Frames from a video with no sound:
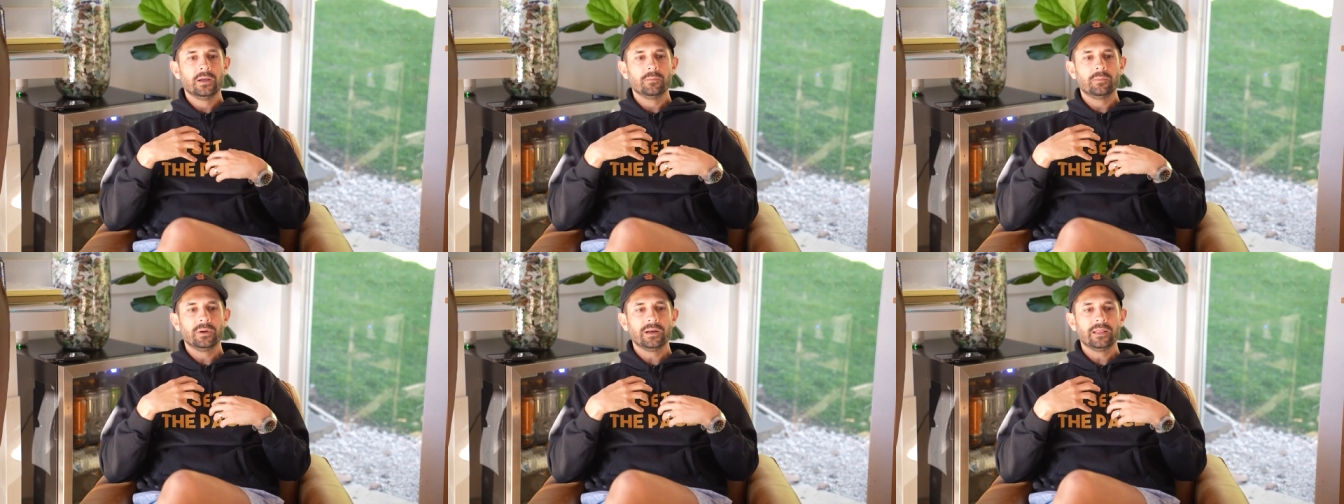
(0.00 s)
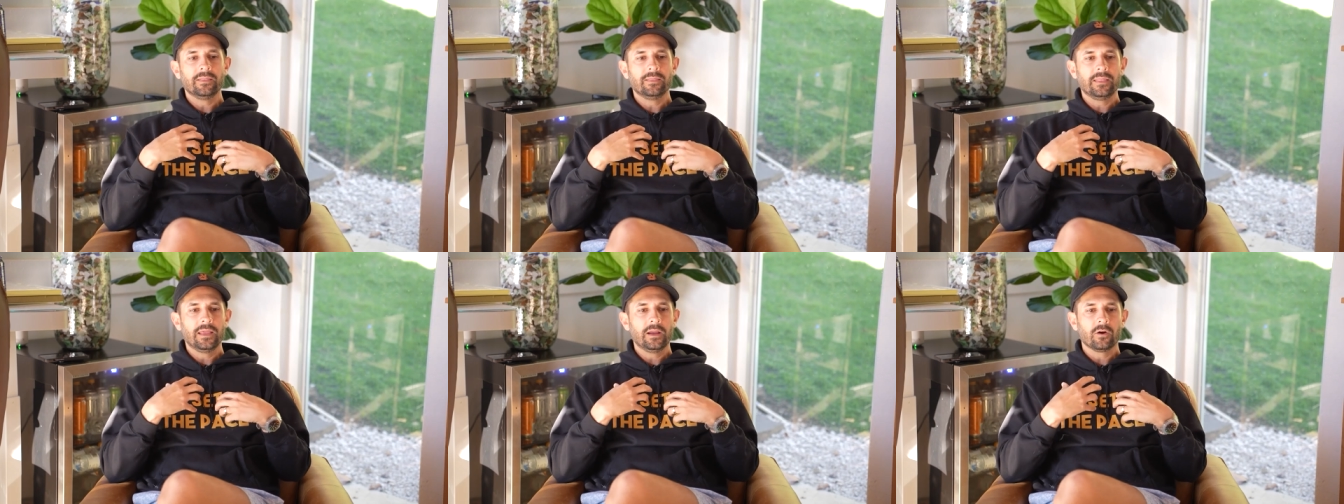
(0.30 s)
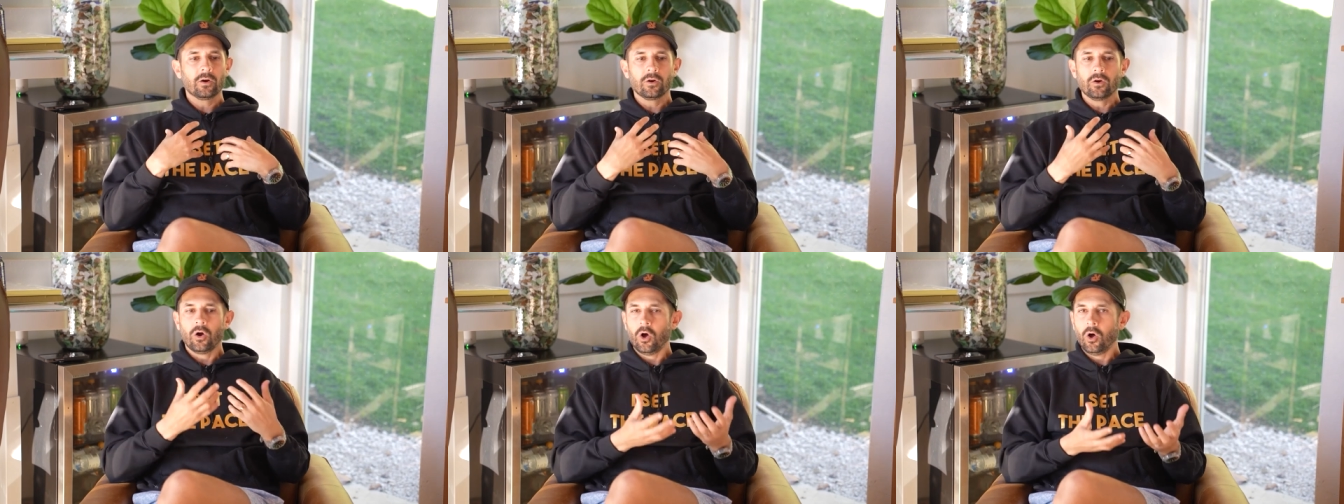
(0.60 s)
But it, they
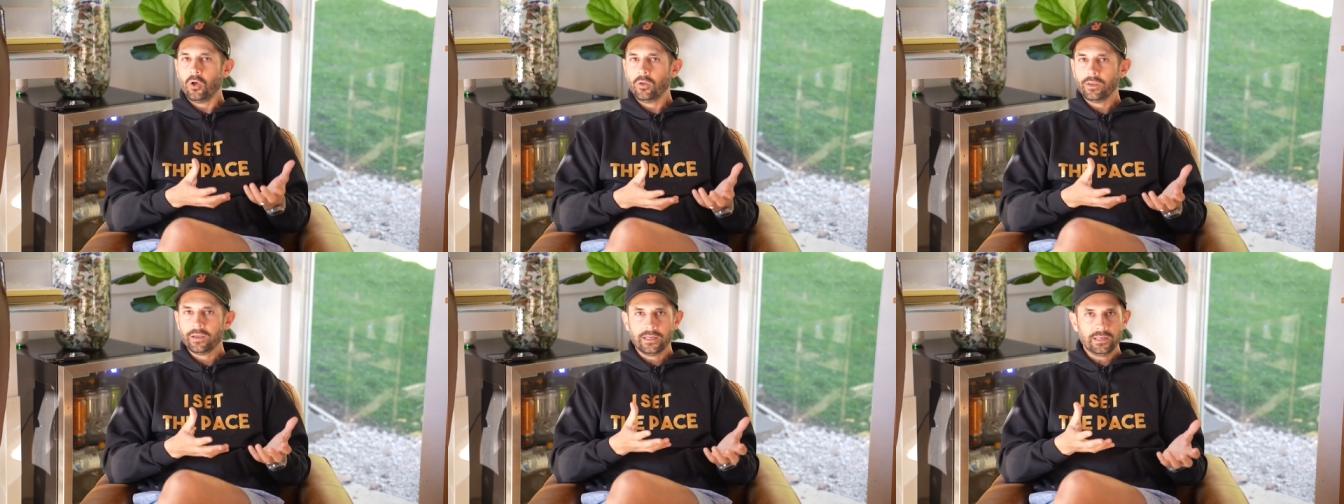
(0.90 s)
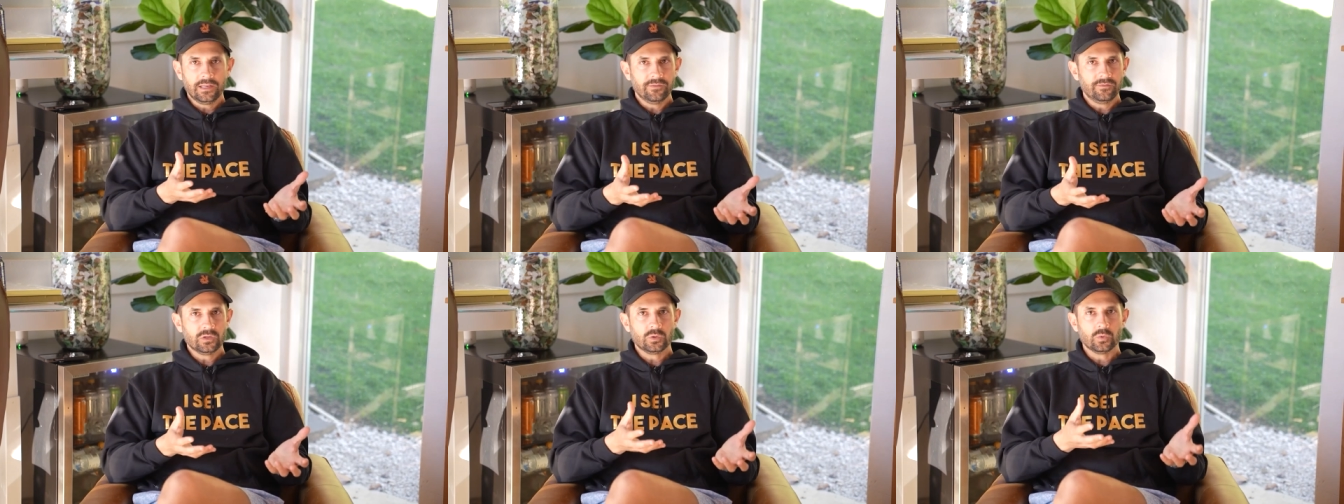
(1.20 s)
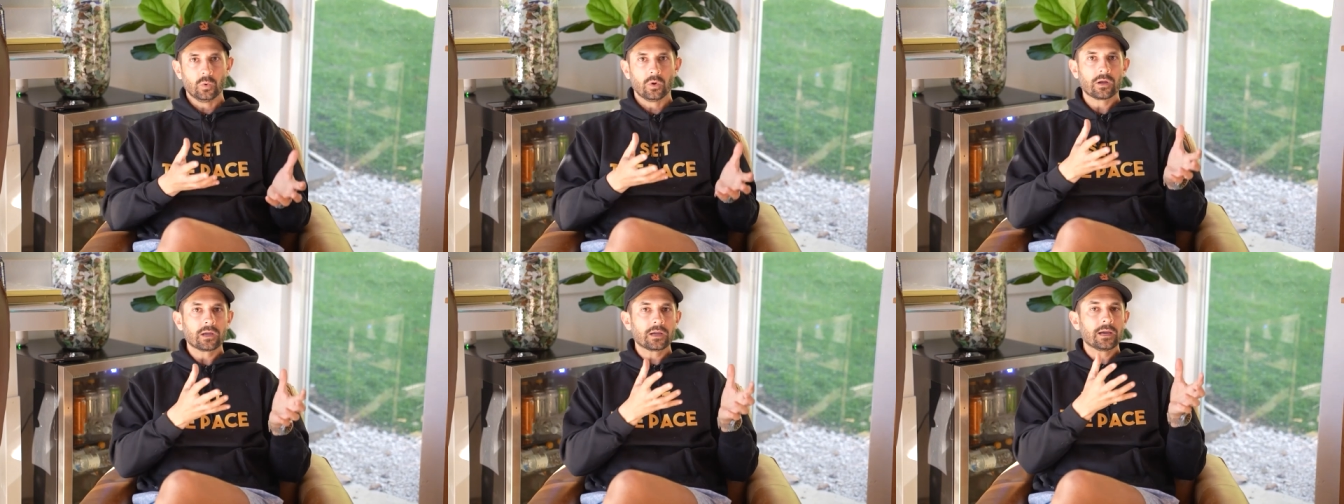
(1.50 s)
are all
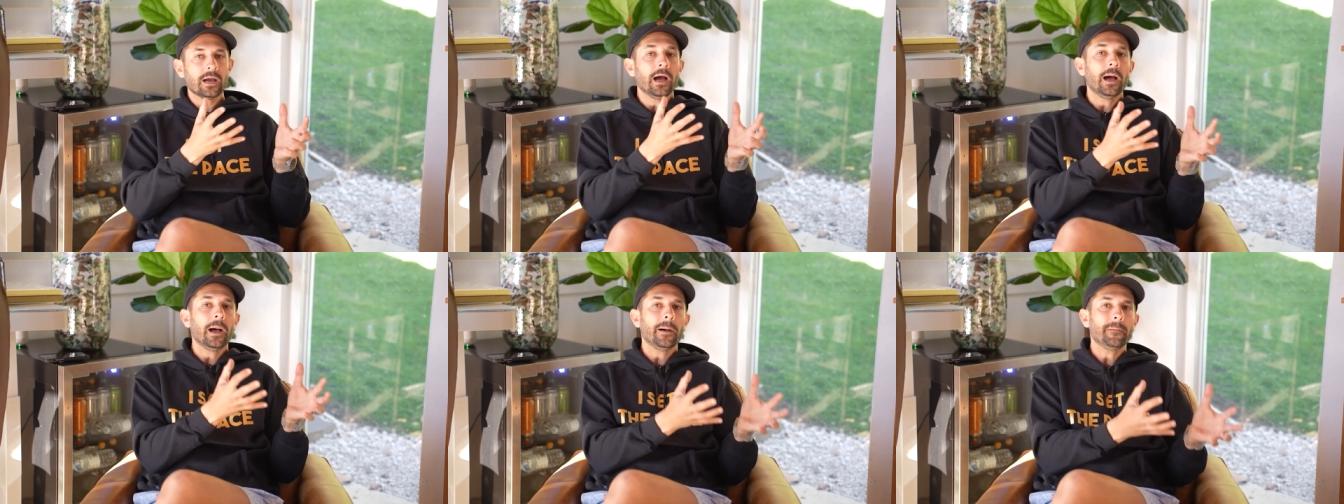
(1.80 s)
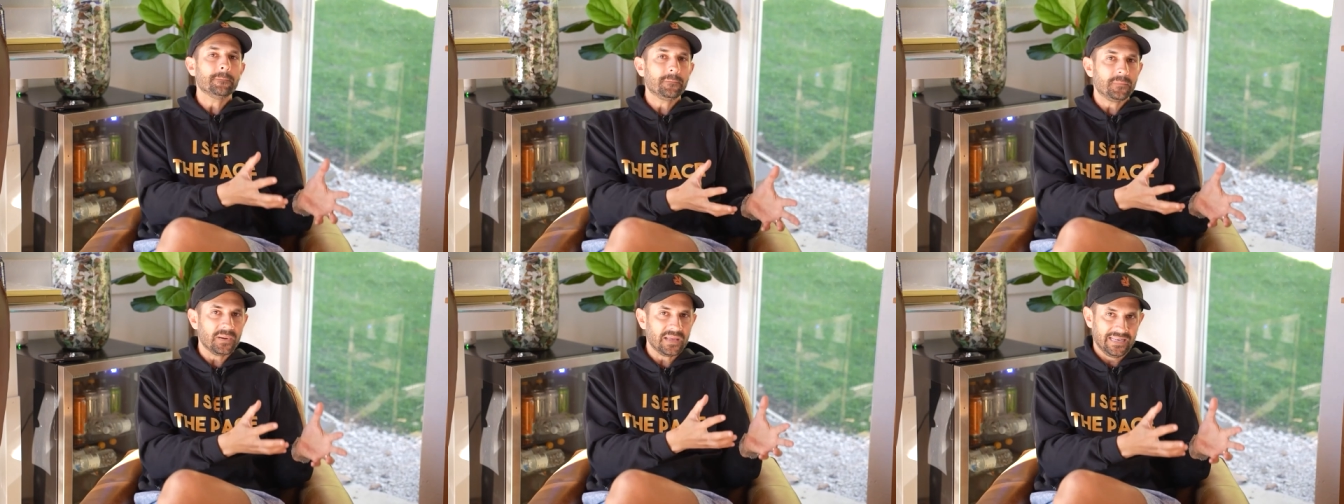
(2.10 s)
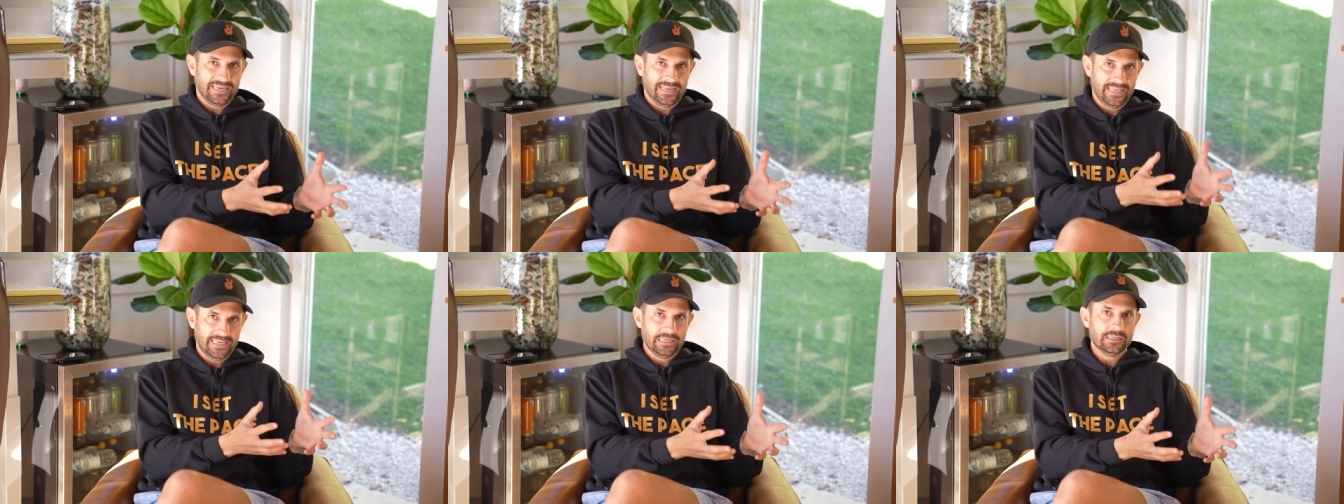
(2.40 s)
individual
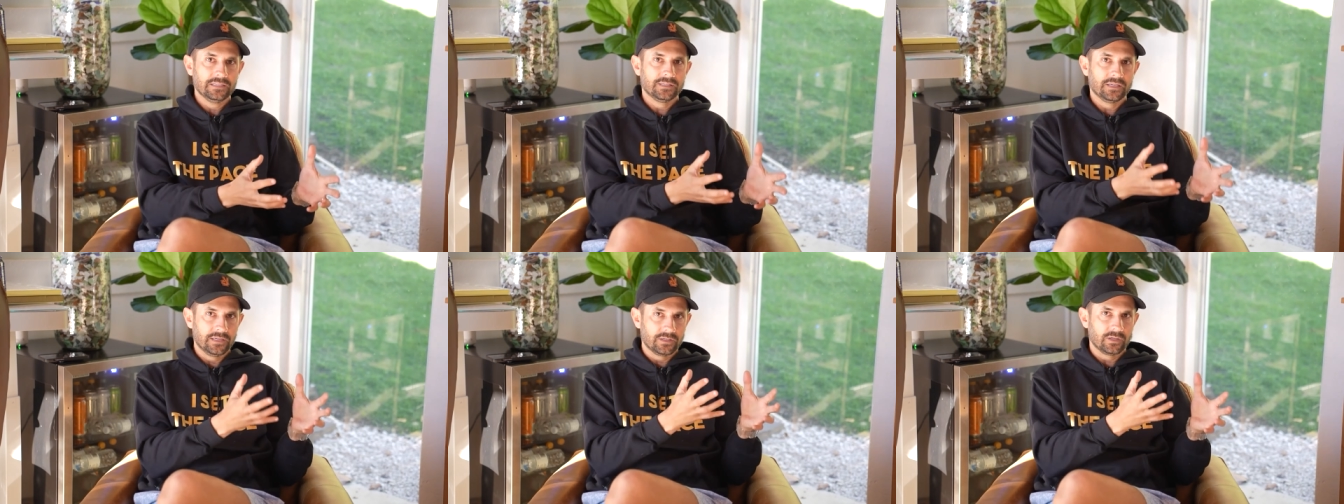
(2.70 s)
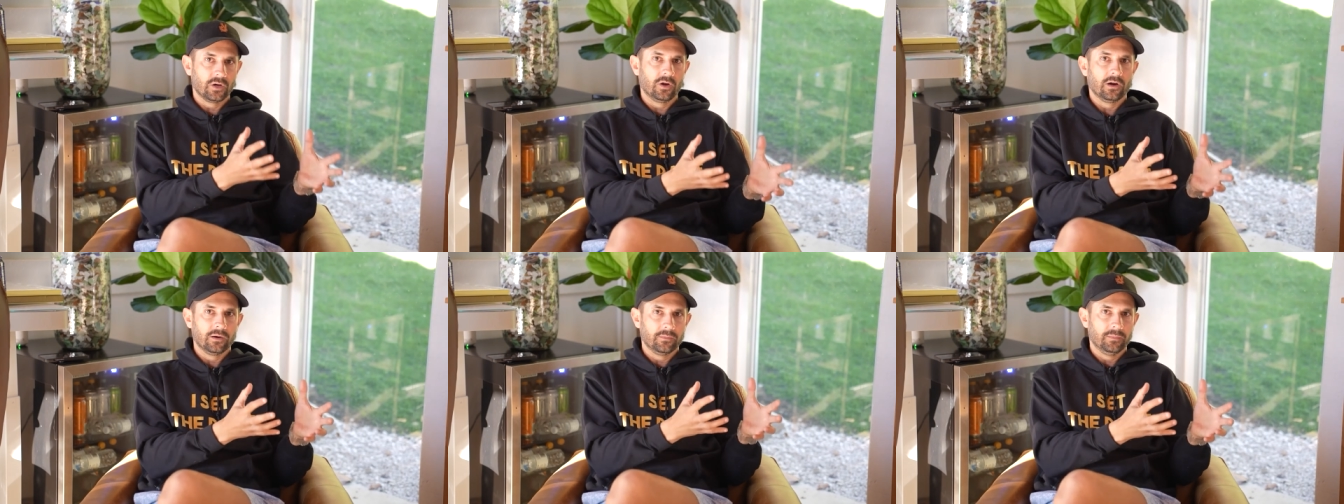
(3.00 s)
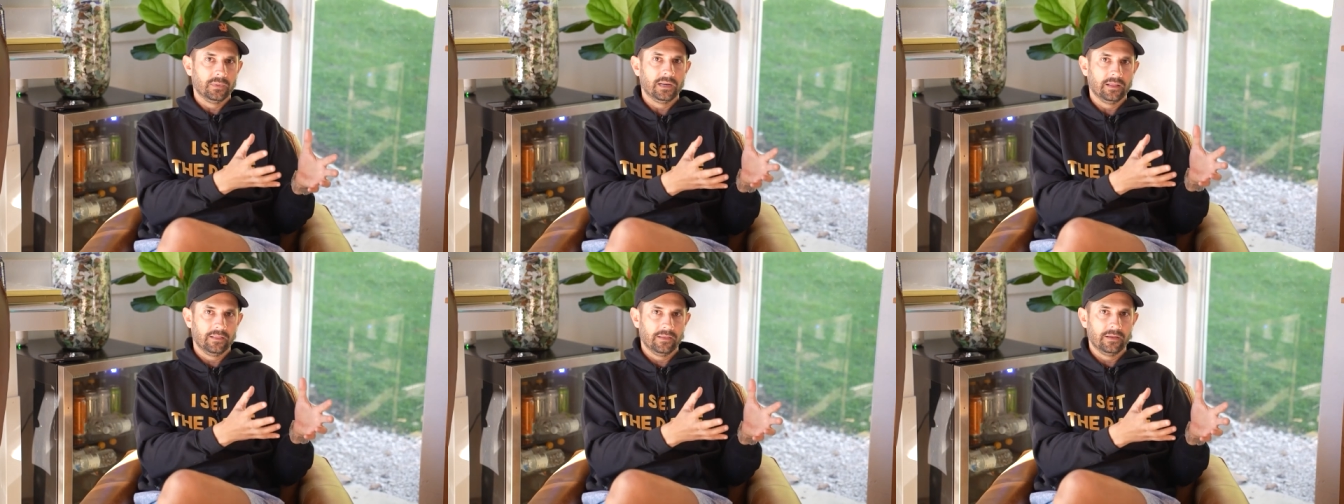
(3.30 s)
companies. Is a hard
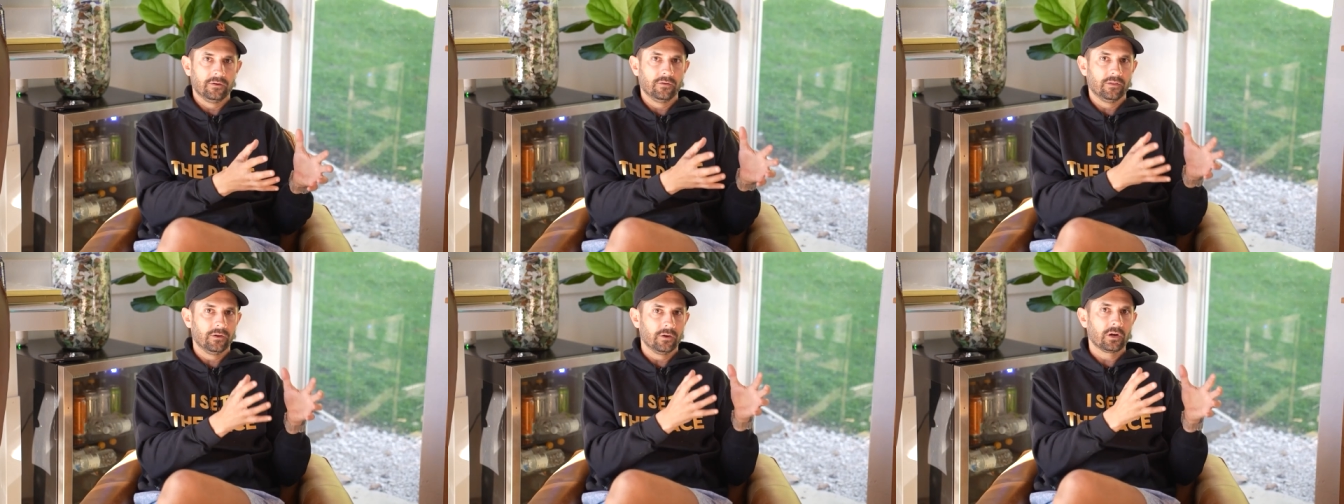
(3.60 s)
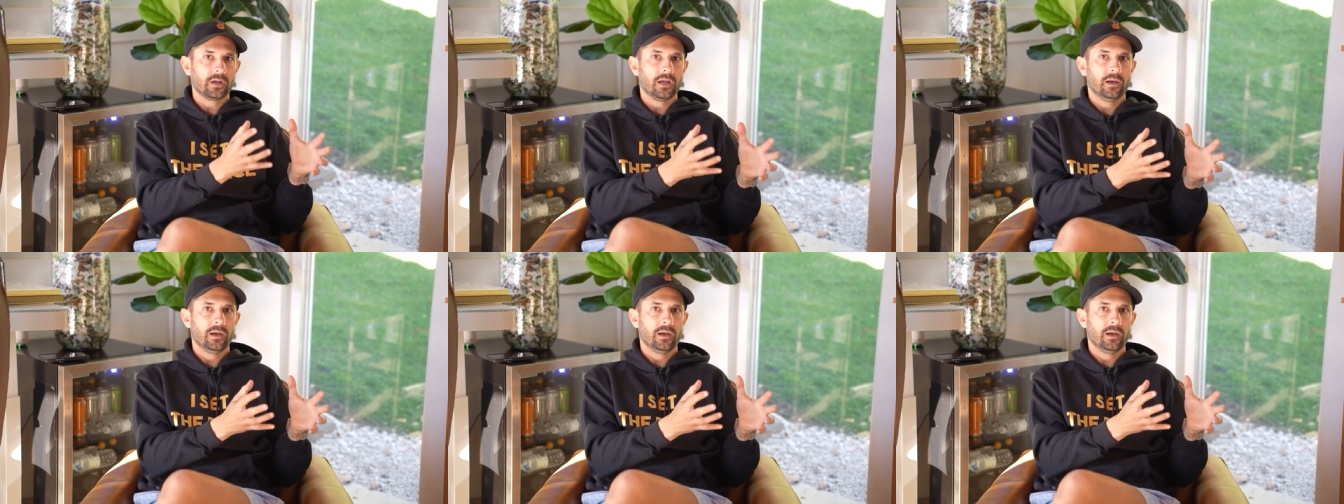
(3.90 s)
money lender? Yeah. They're a